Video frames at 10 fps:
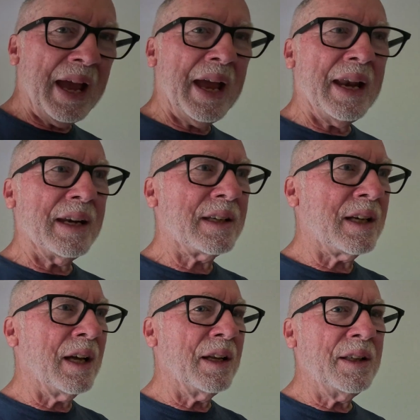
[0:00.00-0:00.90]
and
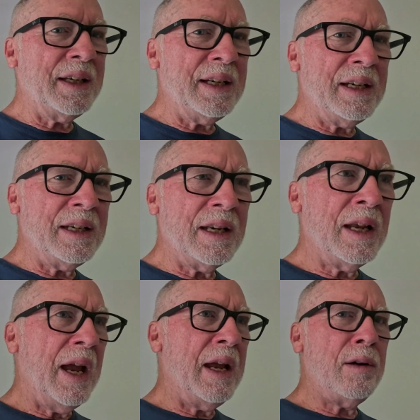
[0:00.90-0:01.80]
clean
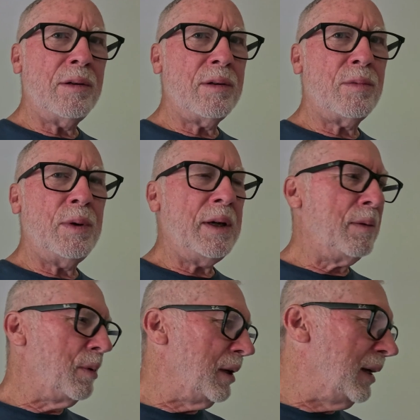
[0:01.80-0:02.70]
and
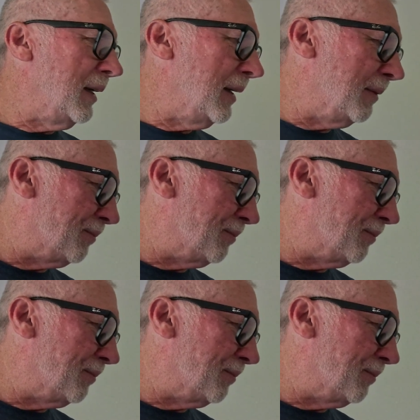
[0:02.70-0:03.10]
really